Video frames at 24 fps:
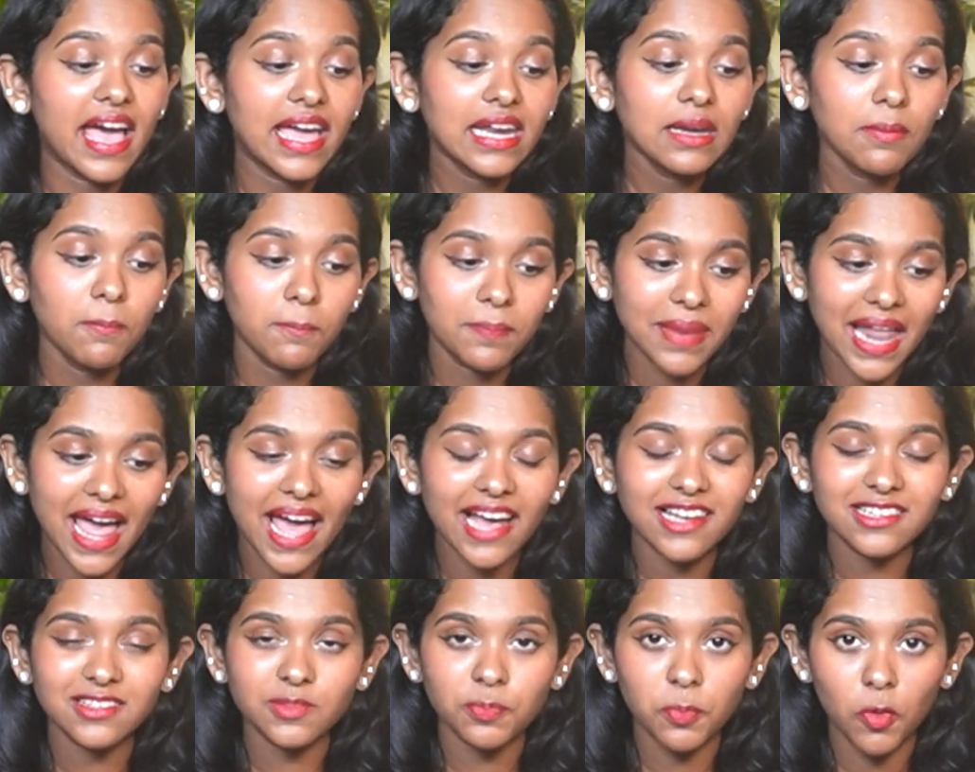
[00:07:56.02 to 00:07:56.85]
and
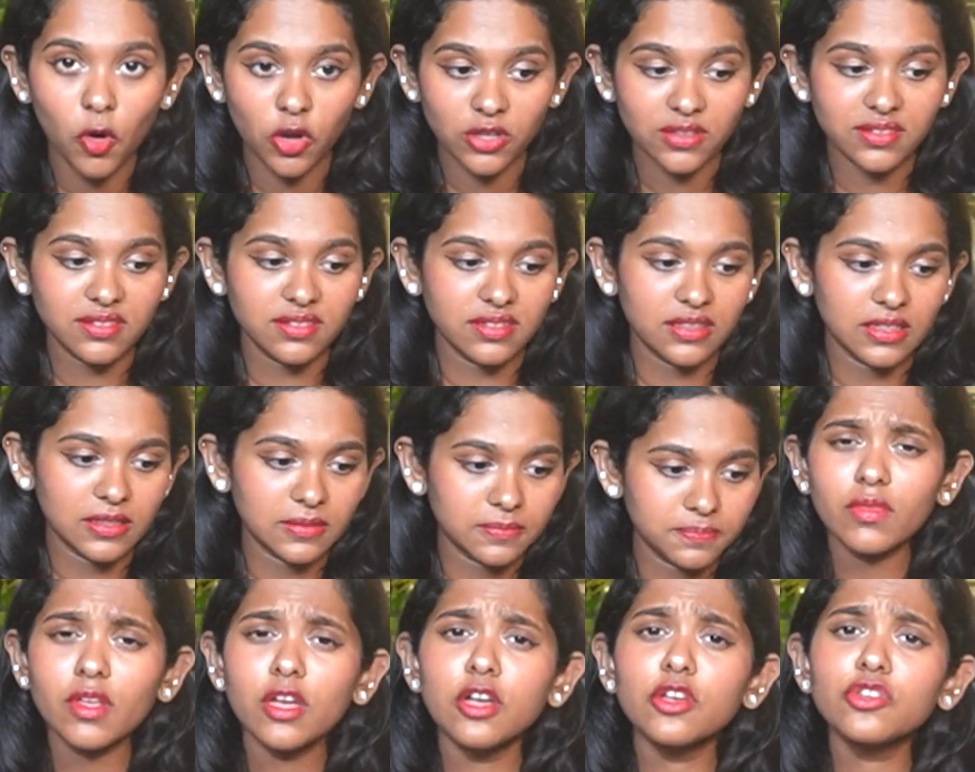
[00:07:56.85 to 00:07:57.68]
black spots.
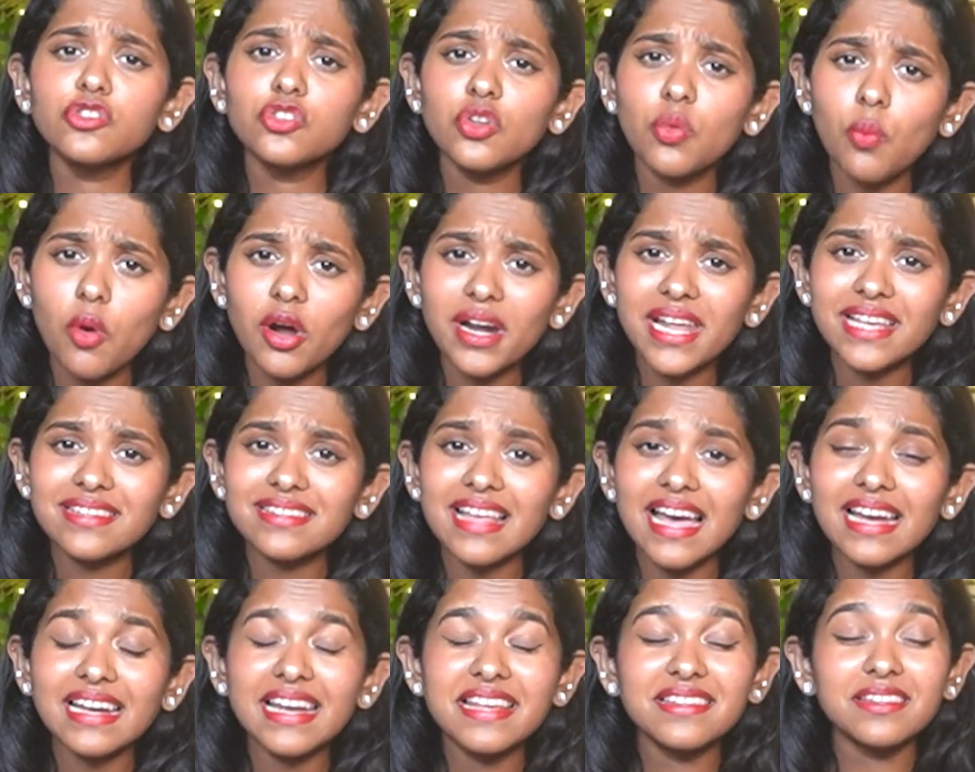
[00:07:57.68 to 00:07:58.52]
So what
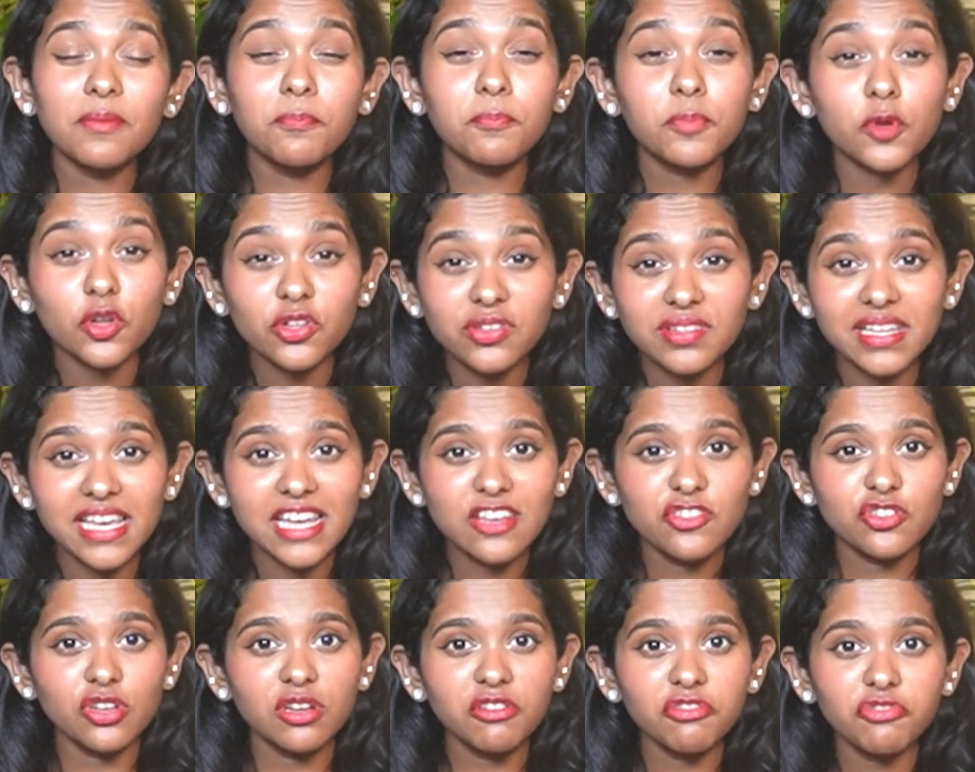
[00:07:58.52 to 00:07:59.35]
exactly is the
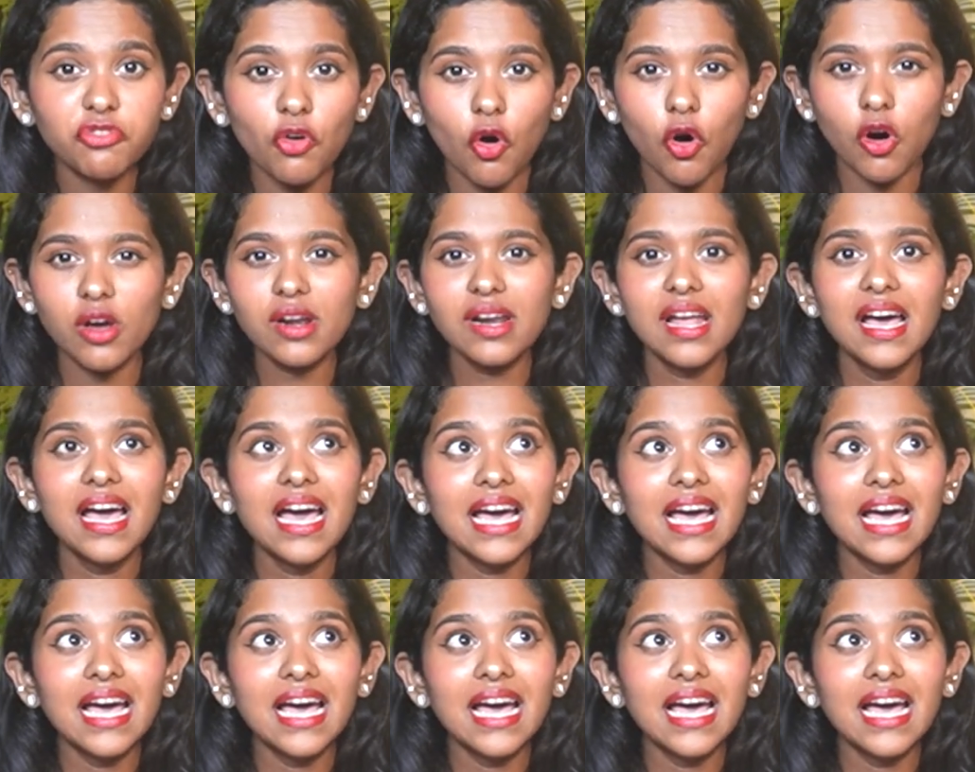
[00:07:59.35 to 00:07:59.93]
procedure for